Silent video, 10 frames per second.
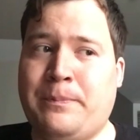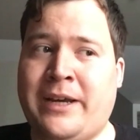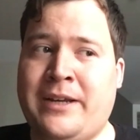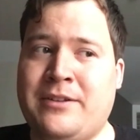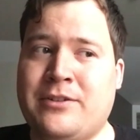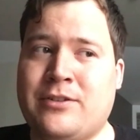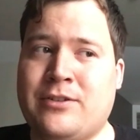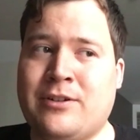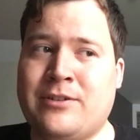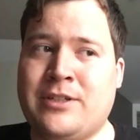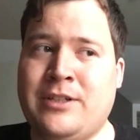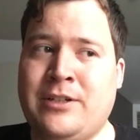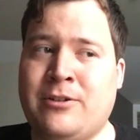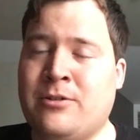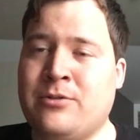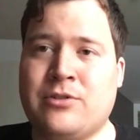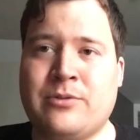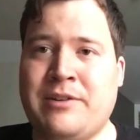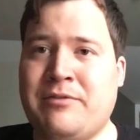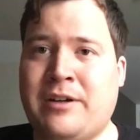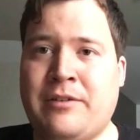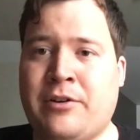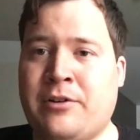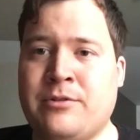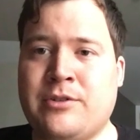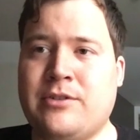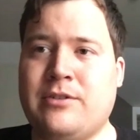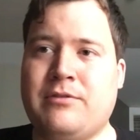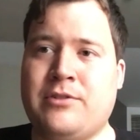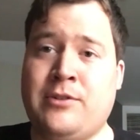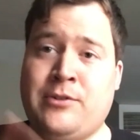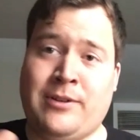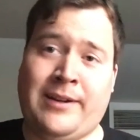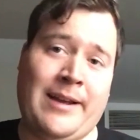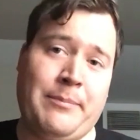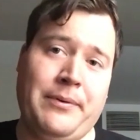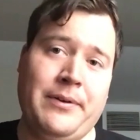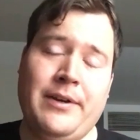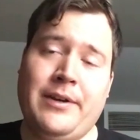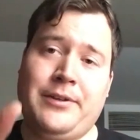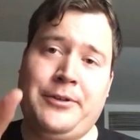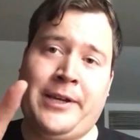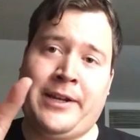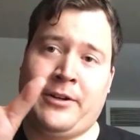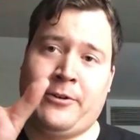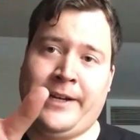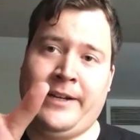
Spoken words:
pay this 30 euros, 25 euros to do the lap, you get